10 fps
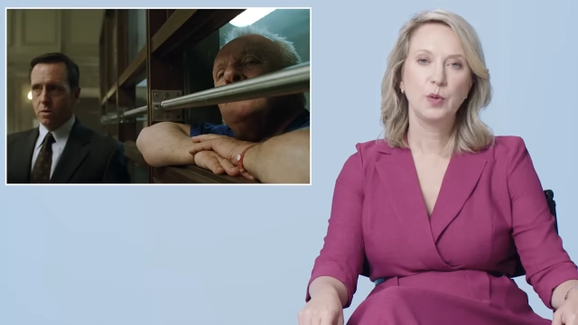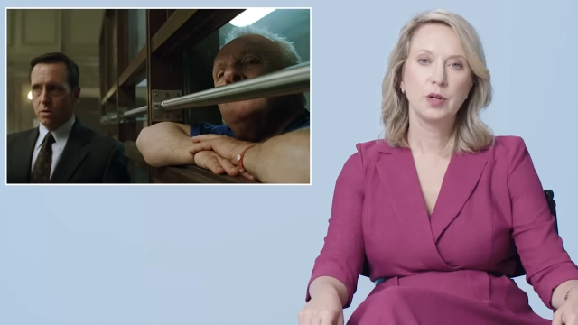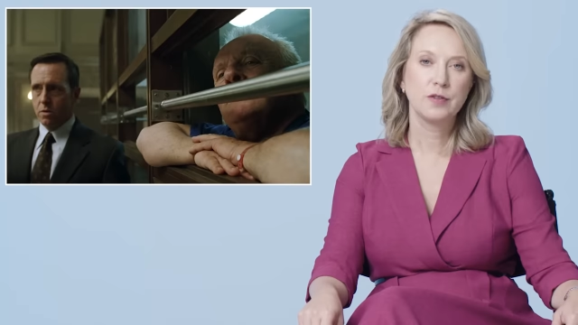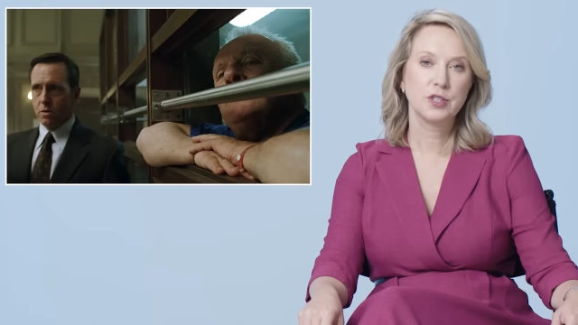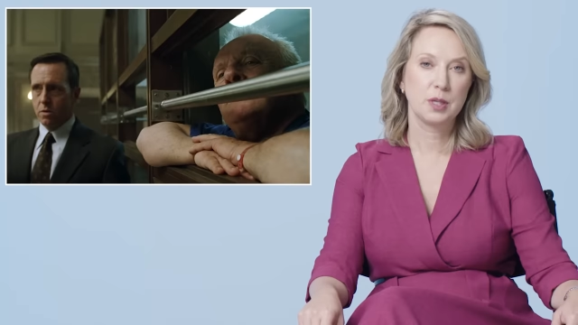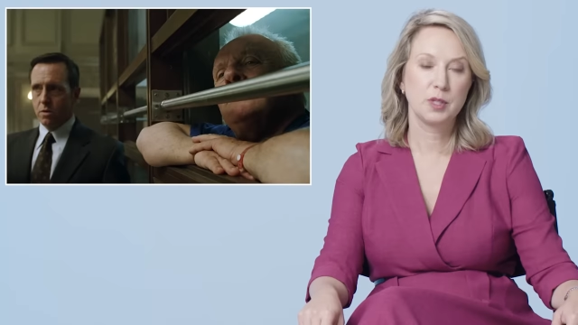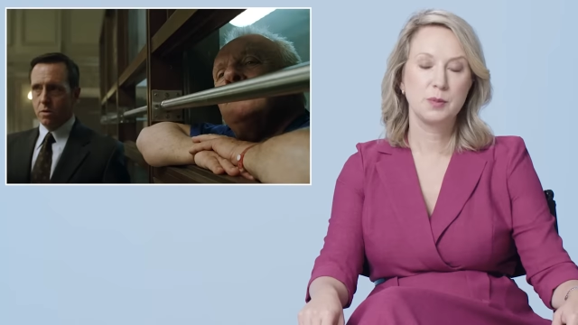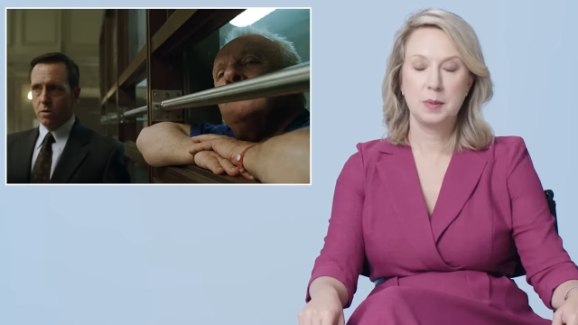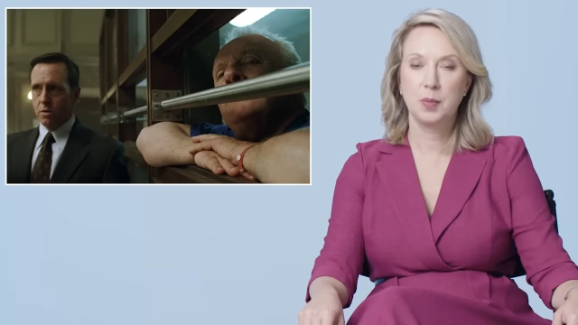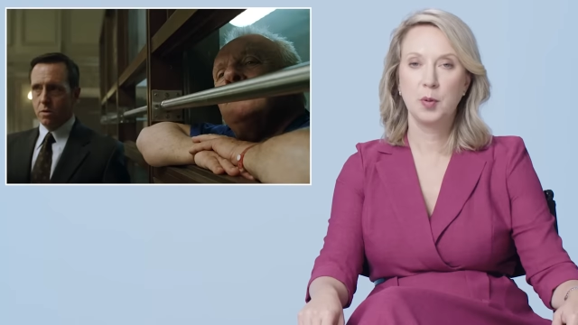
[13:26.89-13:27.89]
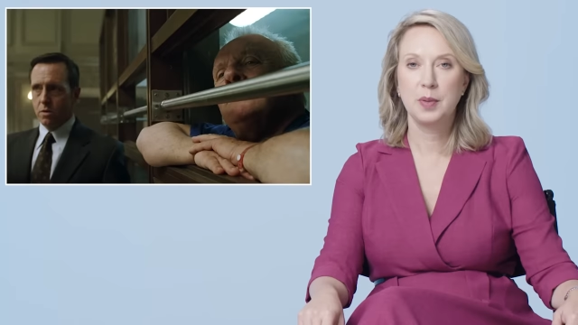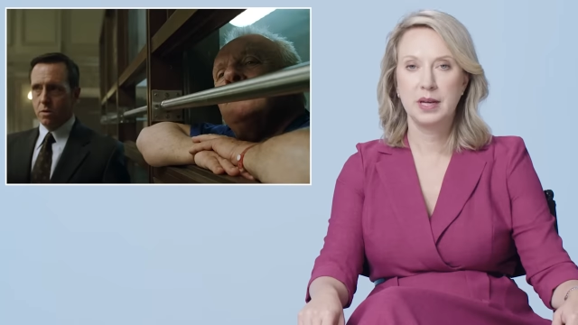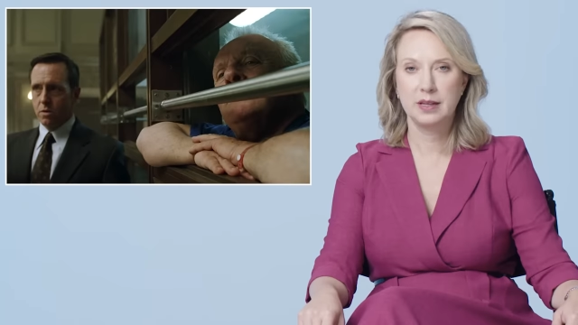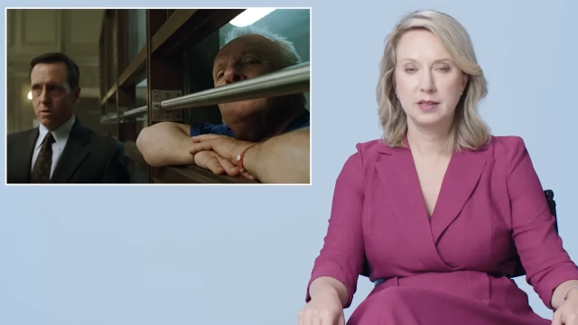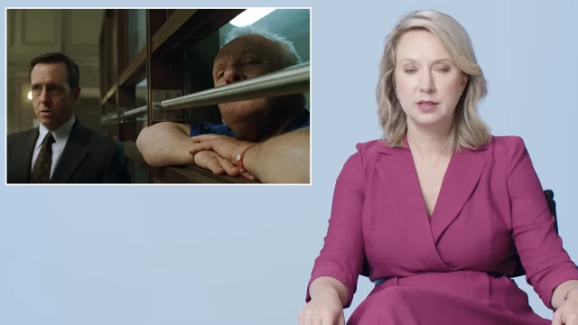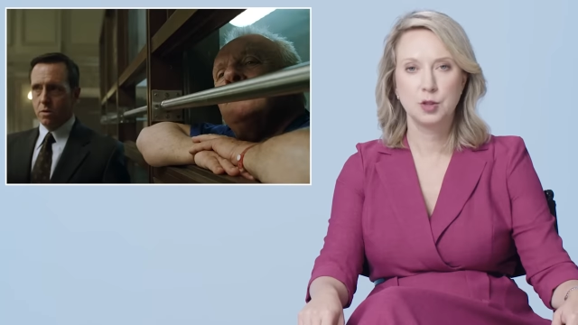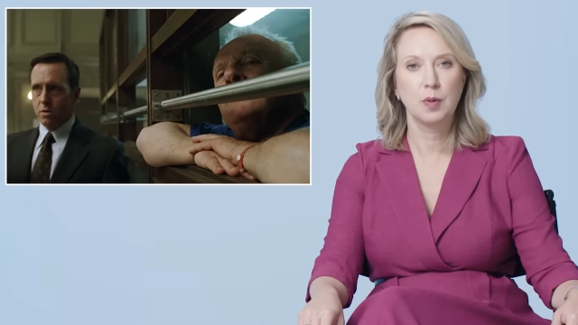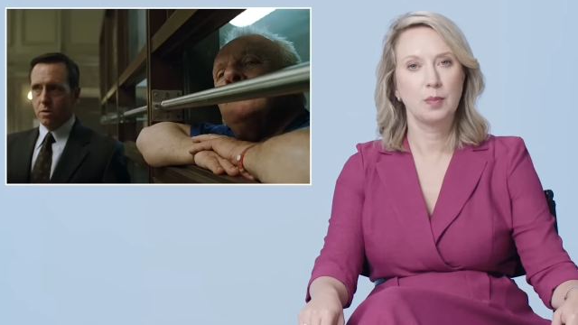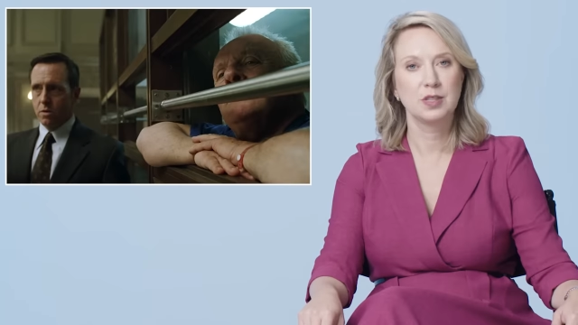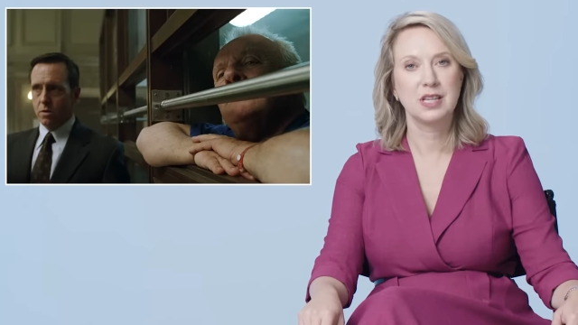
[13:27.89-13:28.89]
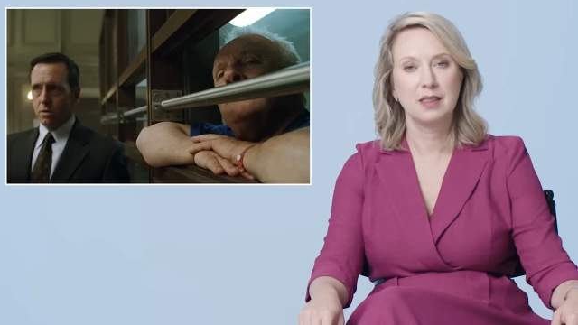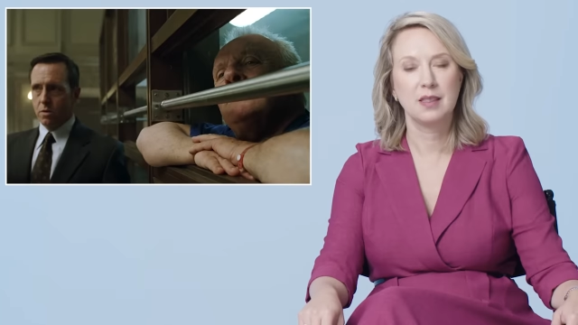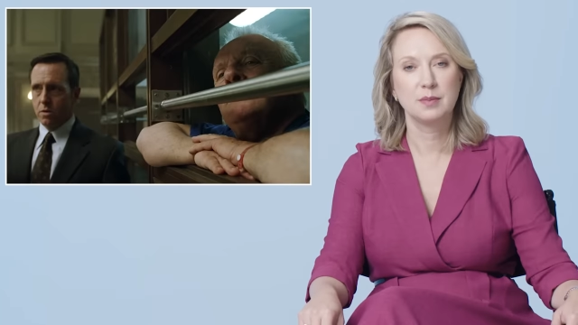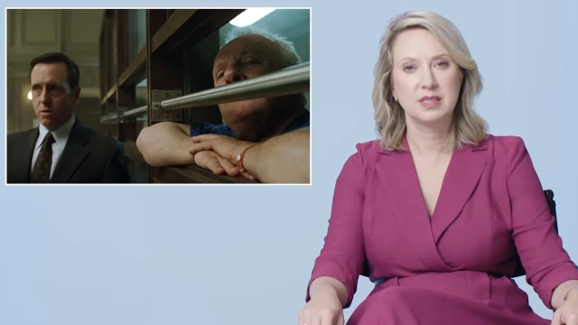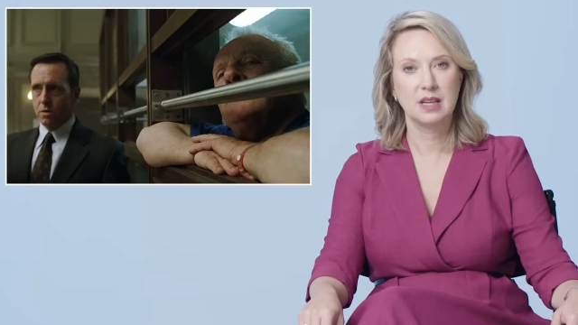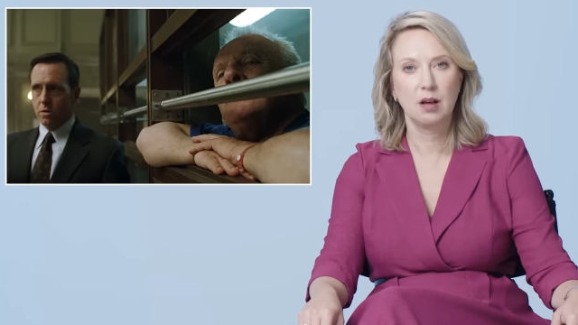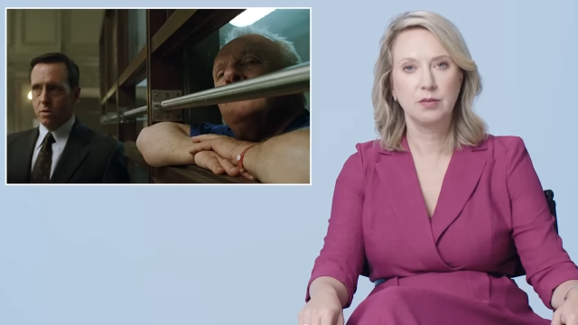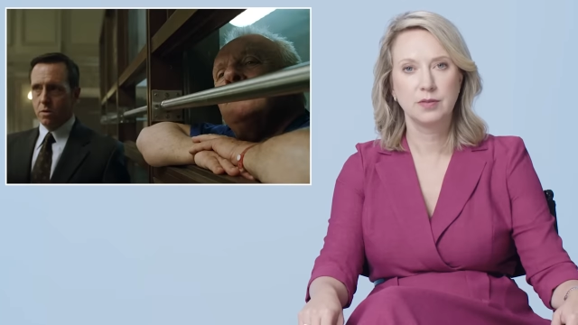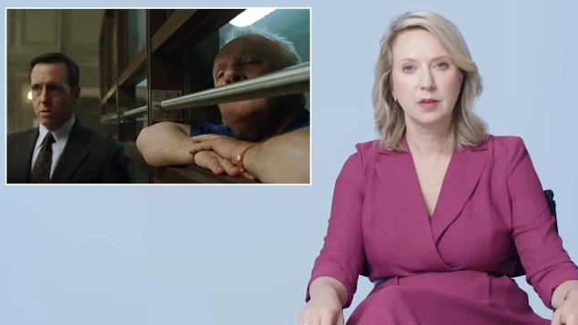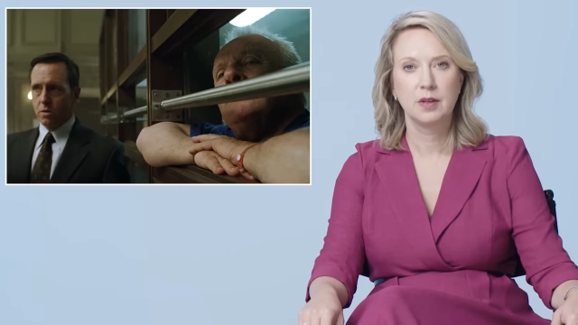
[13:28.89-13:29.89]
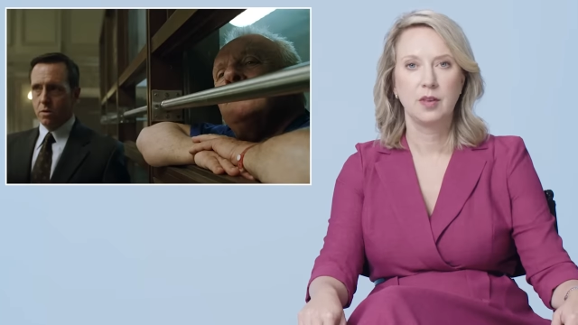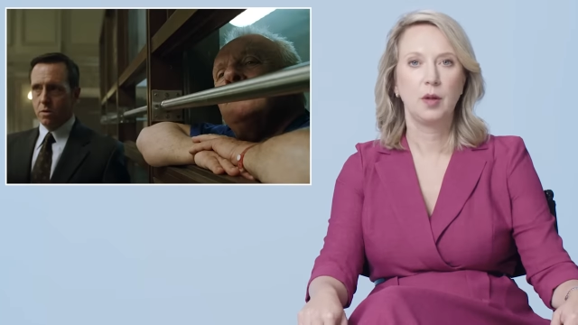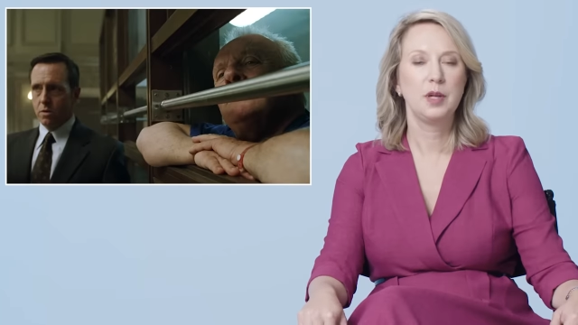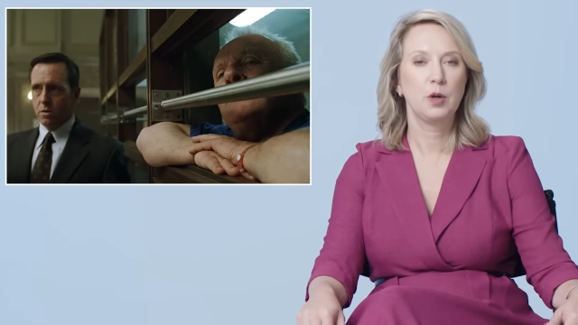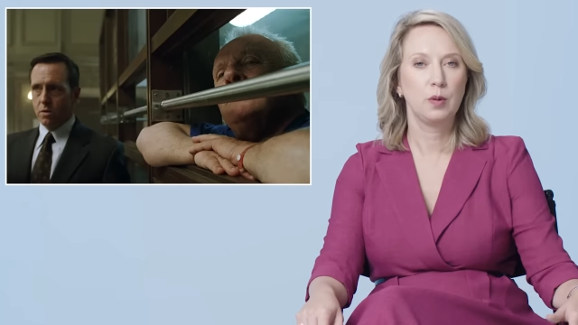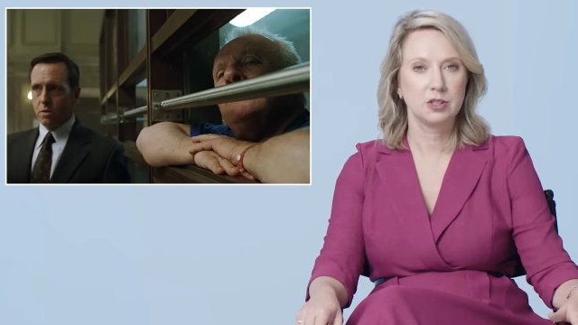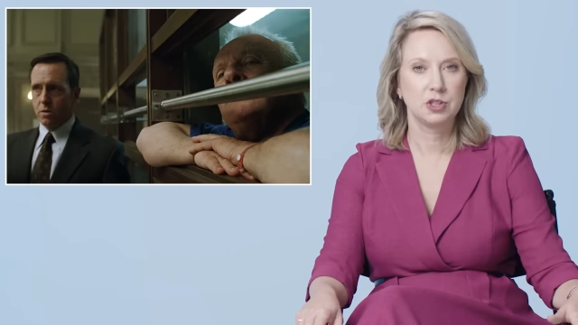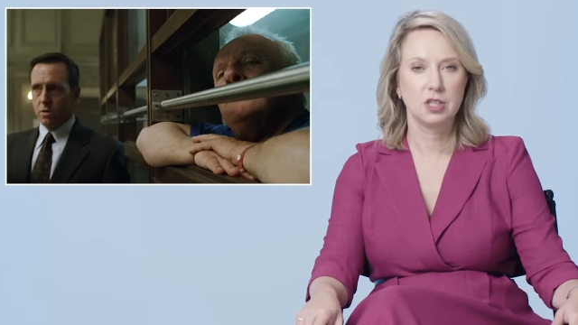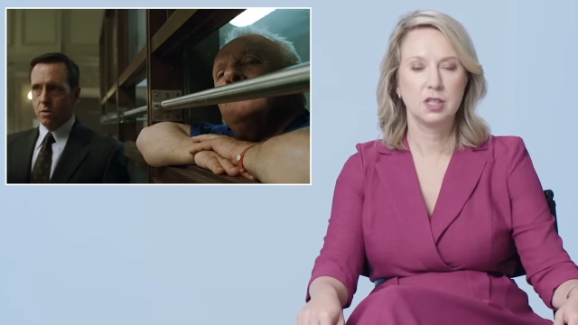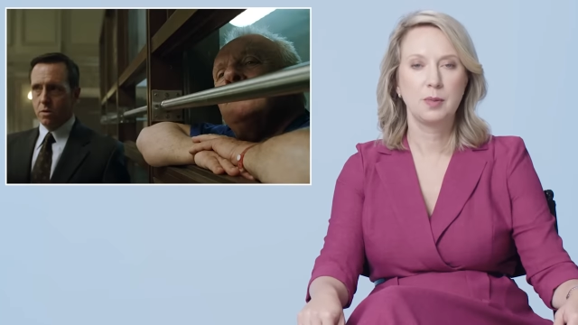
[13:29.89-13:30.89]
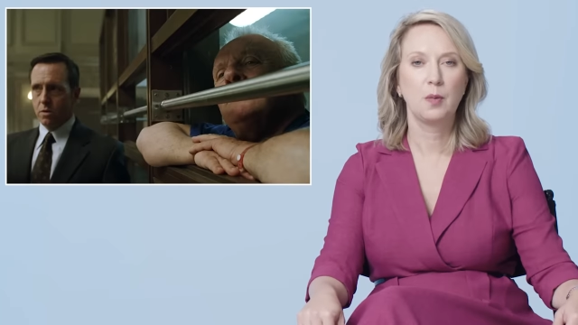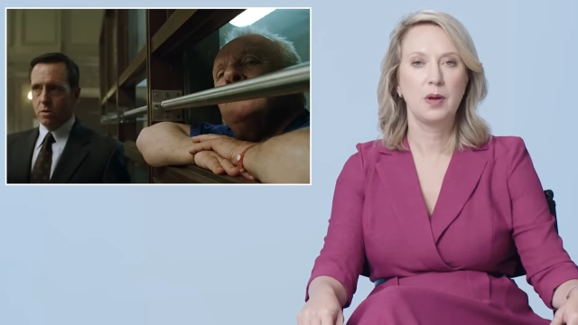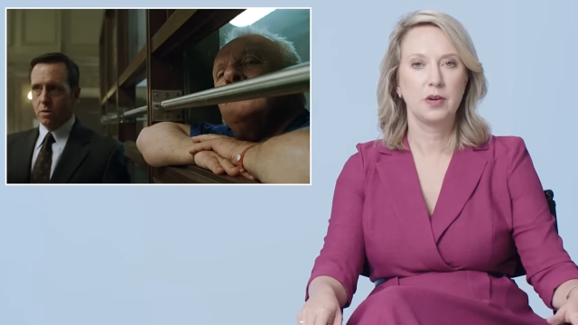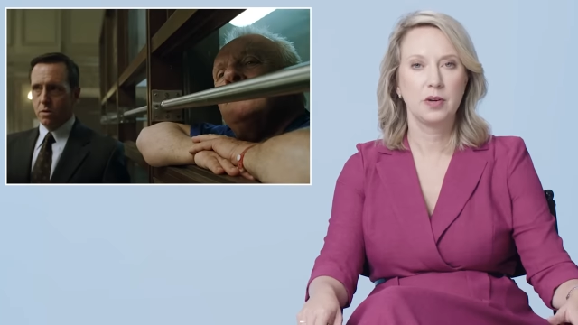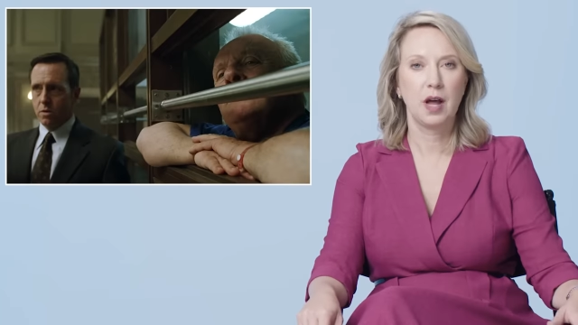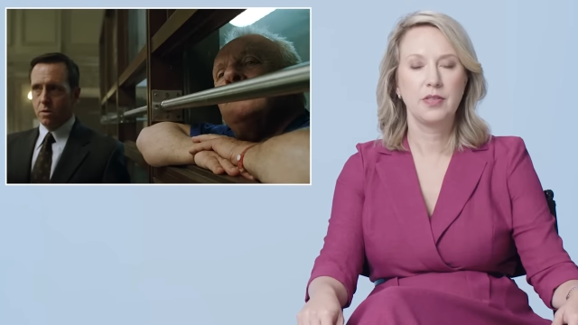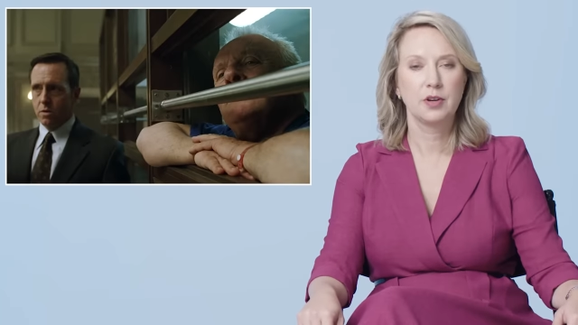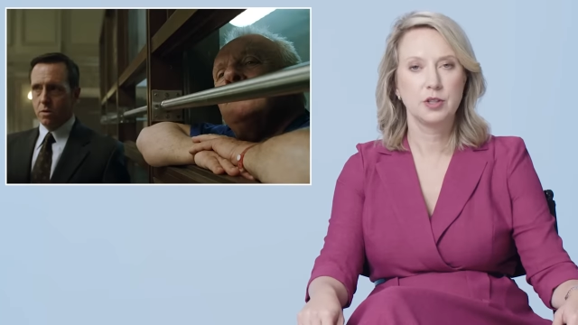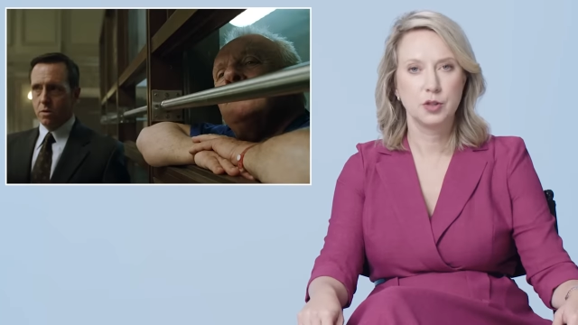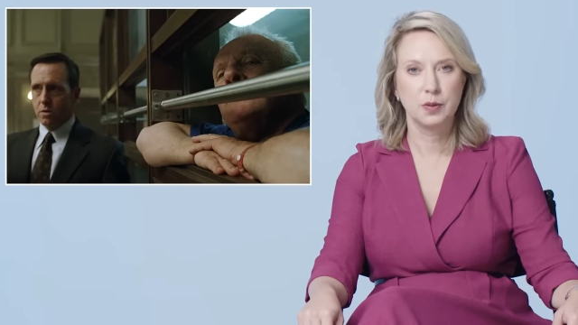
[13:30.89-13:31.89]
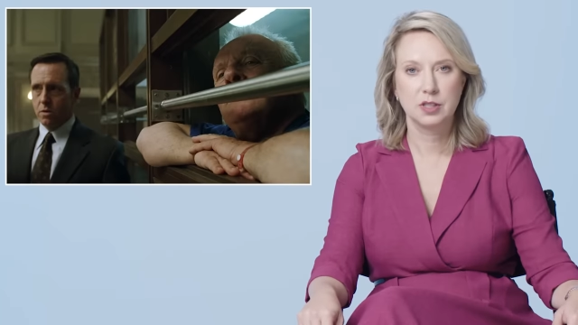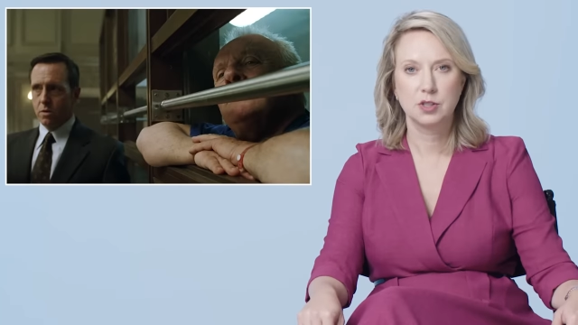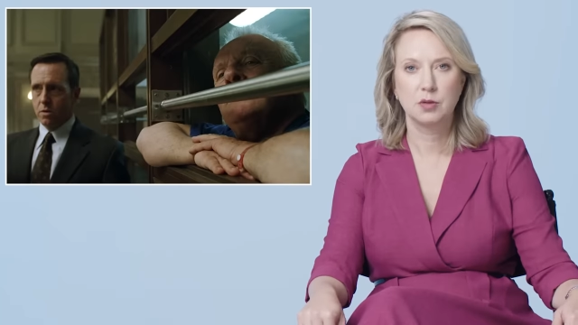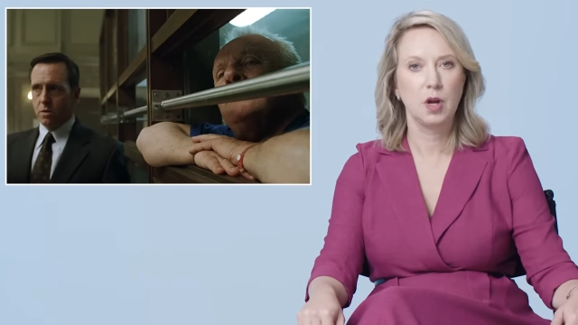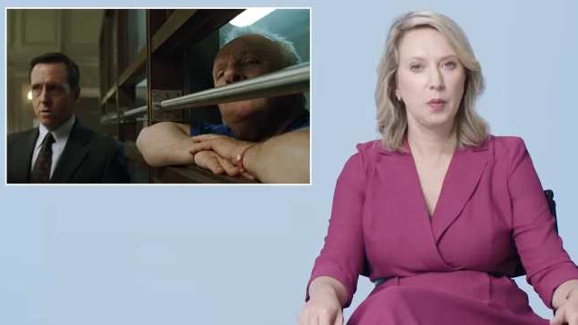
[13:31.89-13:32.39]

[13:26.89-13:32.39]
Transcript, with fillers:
Speaker 1: In order for someone to be permitted to represent themselves, they'll be questioned about whether or not they're doing so